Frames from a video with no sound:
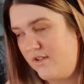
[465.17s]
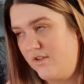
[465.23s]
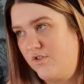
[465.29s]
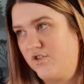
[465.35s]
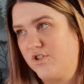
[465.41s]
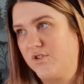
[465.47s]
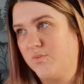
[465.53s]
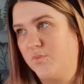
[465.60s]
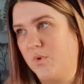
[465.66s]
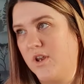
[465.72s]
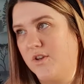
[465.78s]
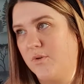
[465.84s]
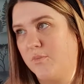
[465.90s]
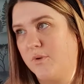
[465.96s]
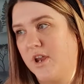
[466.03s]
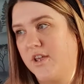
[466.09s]
just when
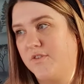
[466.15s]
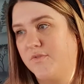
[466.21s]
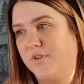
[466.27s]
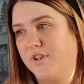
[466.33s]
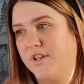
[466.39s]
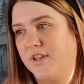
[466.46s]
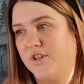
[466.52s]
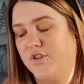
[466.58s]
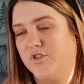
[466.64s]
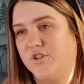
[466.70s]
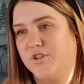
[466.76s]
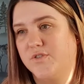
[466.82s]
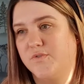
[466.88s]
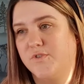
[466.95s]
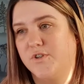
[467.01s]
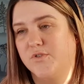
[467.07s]
you're breastfeeding you
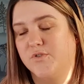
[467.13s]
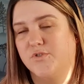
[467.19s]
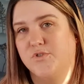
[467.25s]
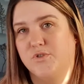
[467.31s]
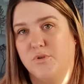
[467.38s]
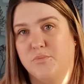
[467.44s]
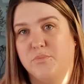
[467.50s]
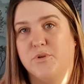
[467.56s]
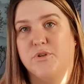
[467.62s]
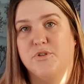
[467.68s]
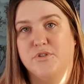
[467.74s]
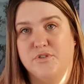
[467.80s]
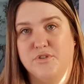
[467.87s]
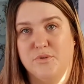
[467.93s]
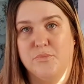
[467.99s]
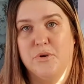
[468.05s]
just feel super
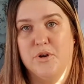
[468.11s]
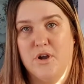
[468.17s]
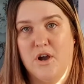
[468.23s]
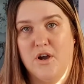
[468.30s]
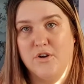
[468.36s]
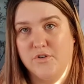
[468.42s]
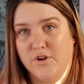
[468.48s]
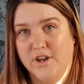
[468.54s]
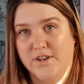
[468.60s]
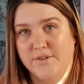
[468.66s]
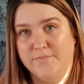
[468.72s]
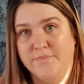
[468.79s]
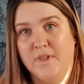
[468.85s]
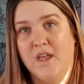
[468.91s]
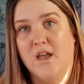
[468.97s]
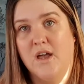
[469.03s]
super hungry
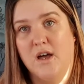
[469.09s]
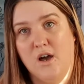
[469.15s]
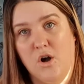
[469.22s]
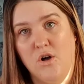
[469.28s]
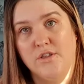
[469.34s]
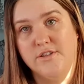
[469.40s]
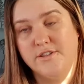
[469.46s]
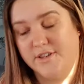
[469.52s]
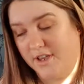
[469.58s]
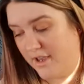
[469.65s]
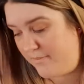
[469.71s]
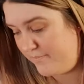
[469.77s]
all the time